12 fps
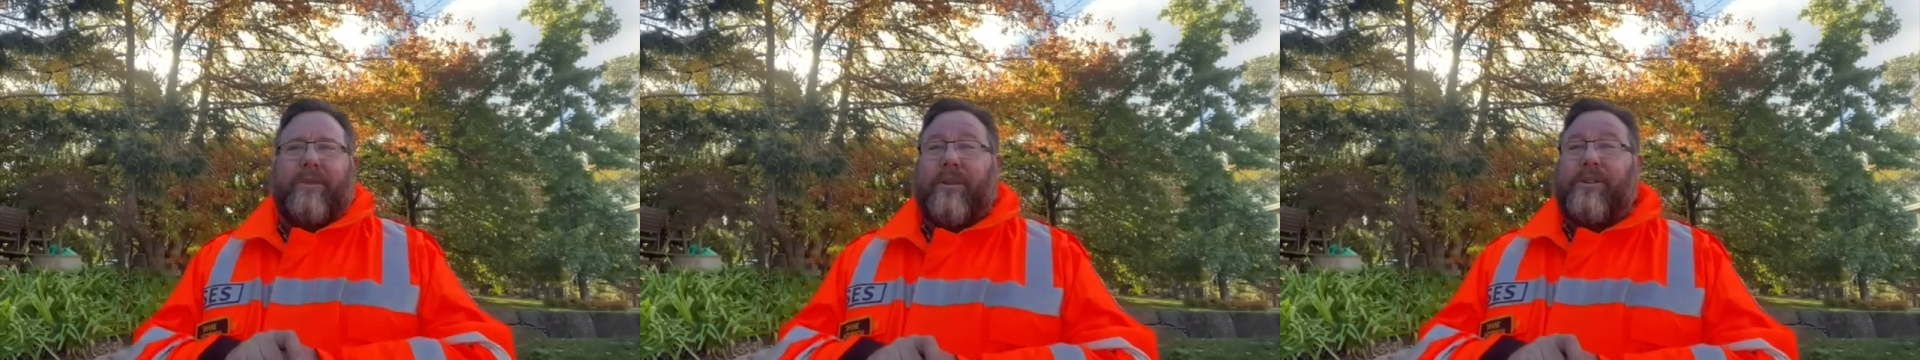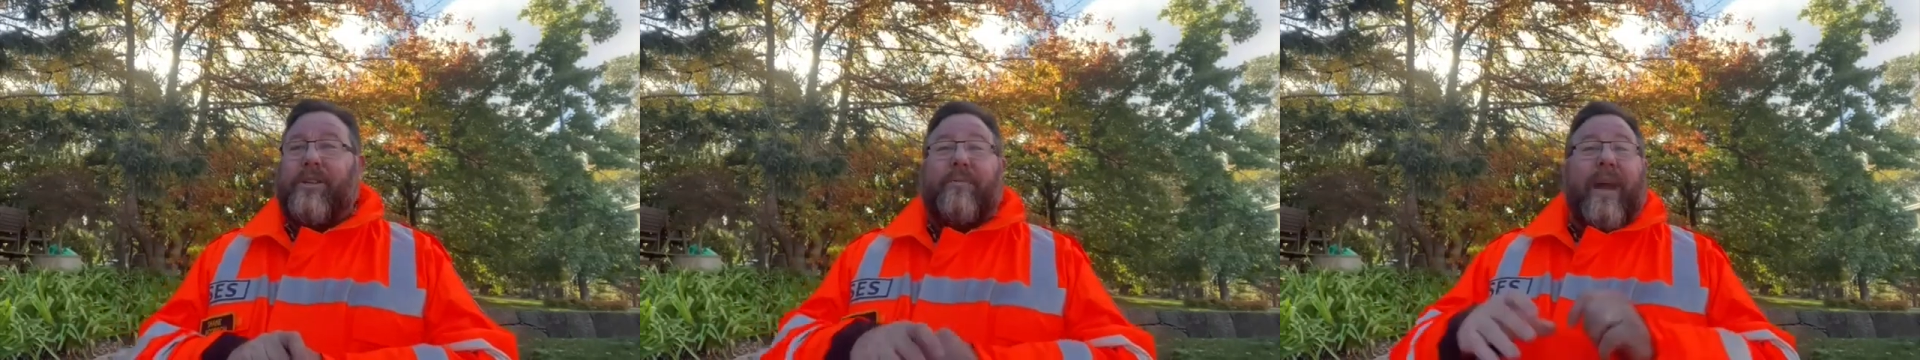But
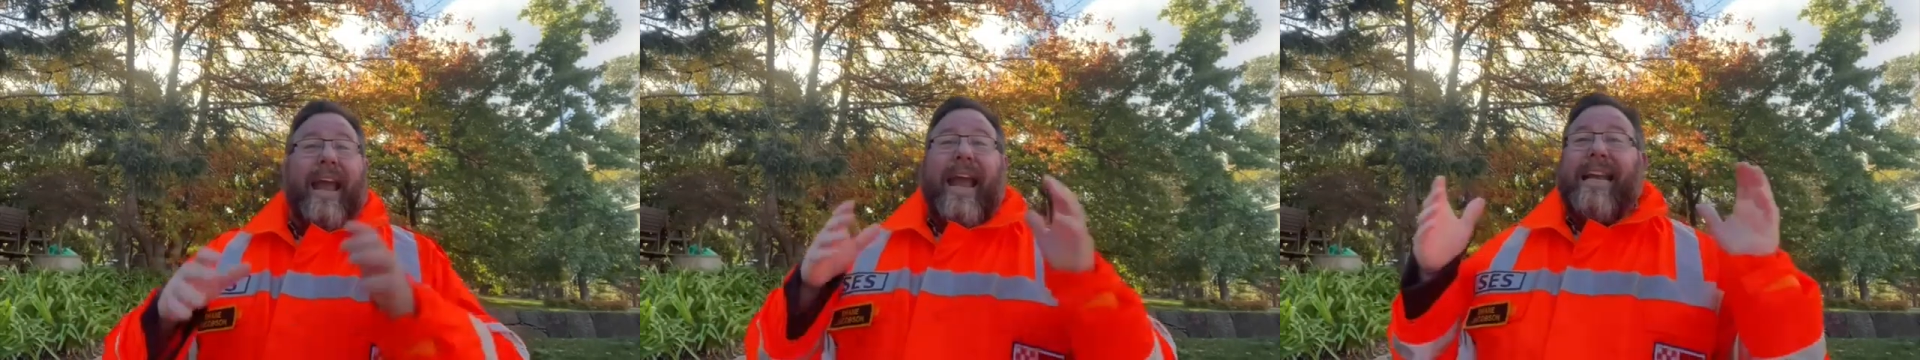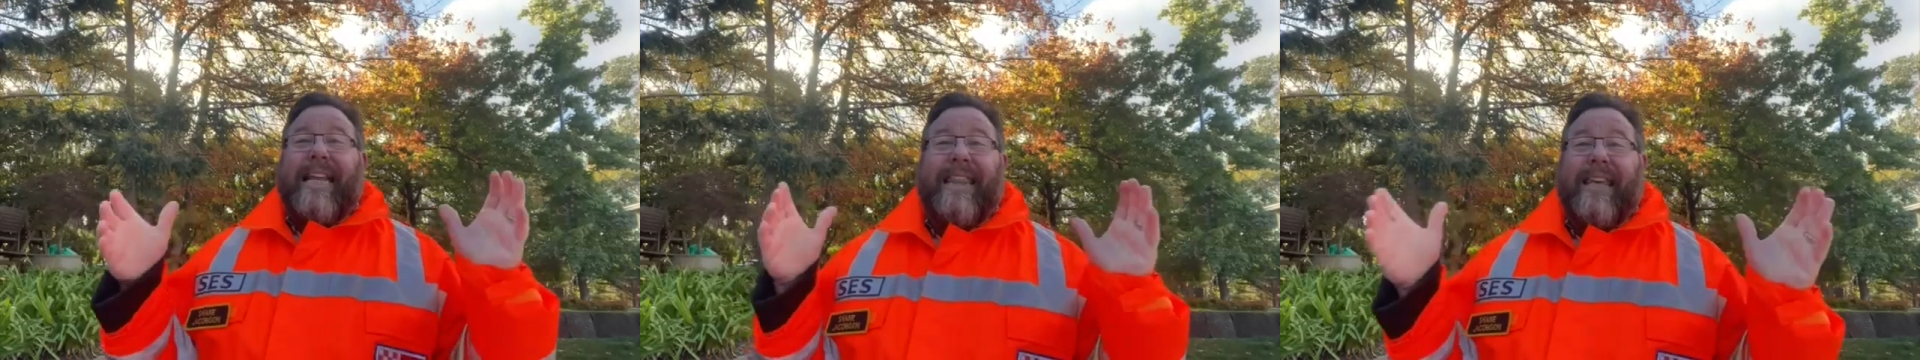just wear
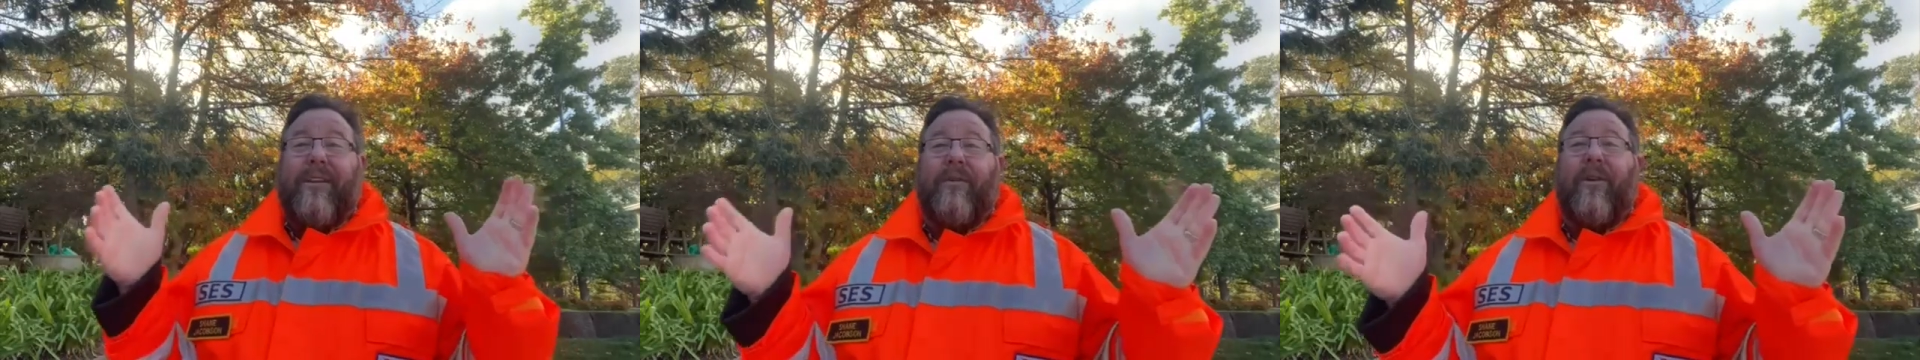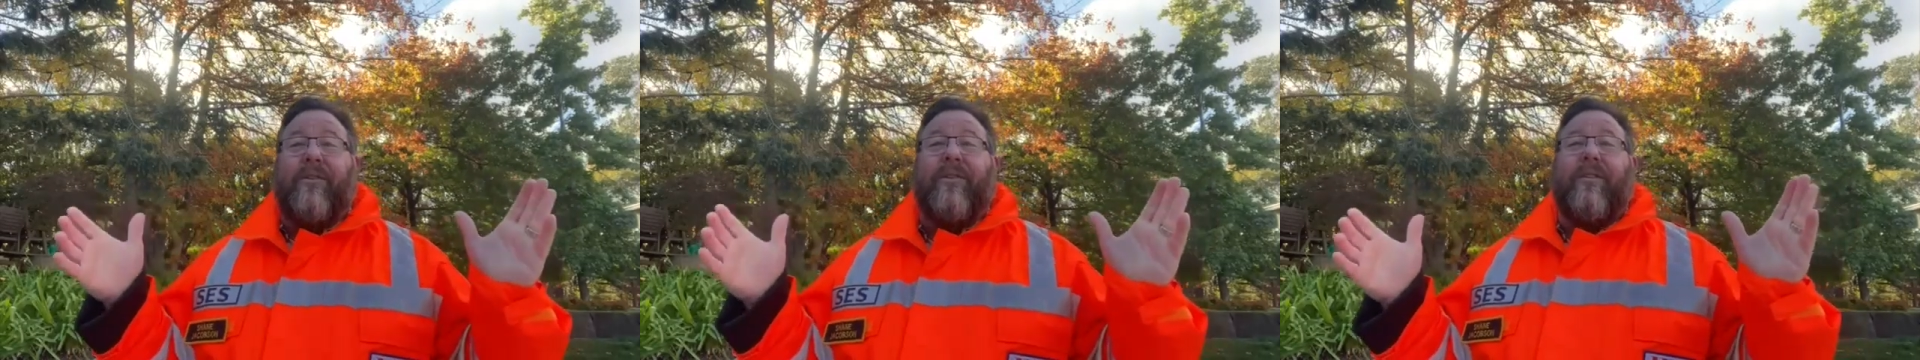anything you've
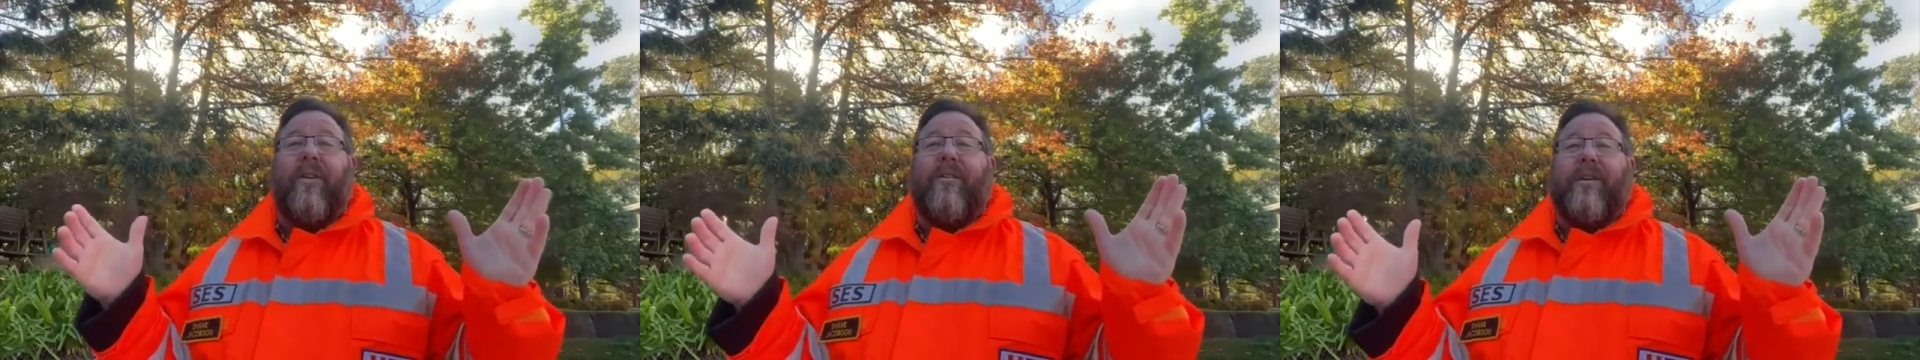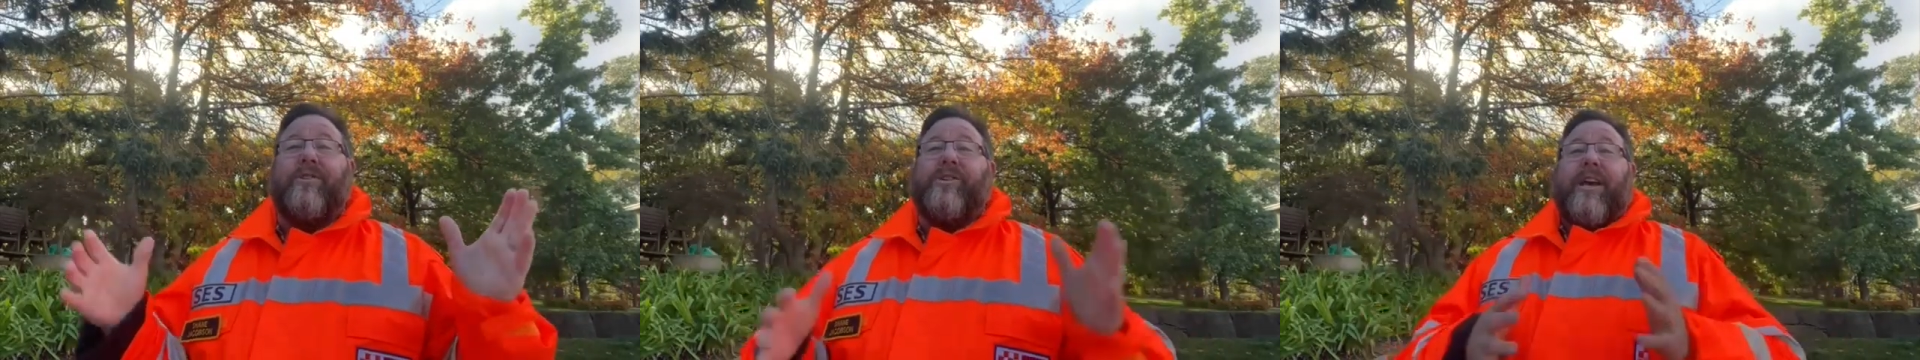got that's
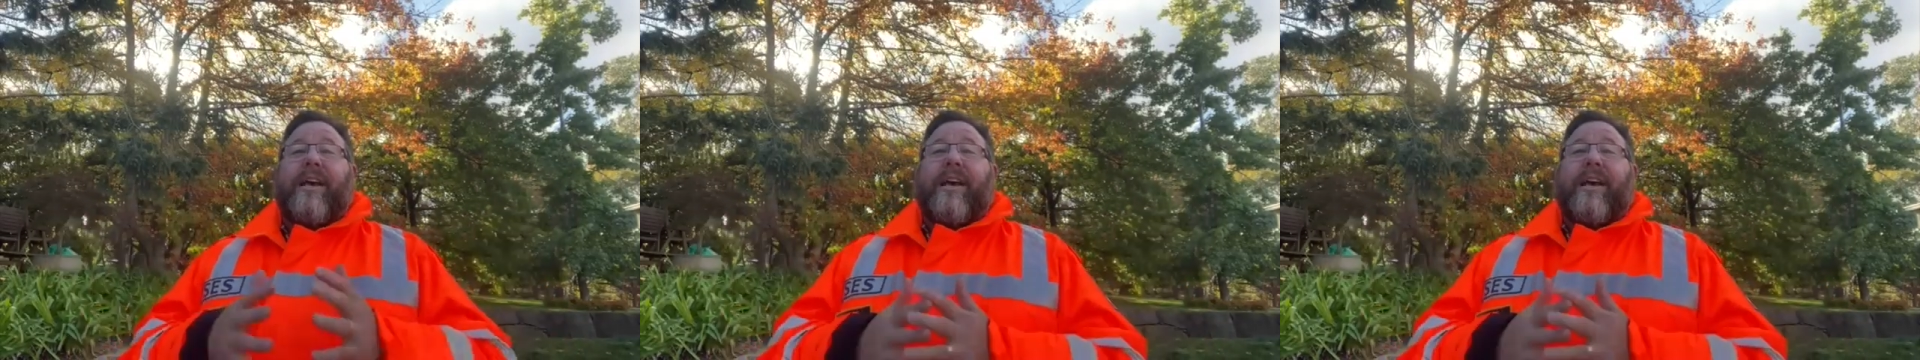orange